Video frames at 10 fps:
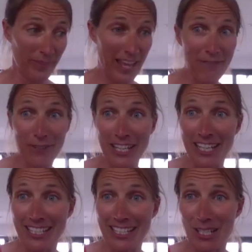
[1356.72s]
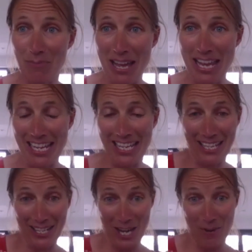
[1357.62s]
effort it is to make
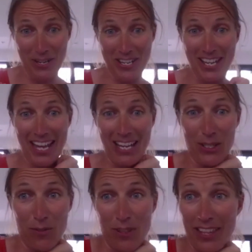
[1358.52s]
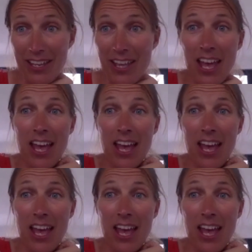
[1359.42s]
a garment, and you sort of think that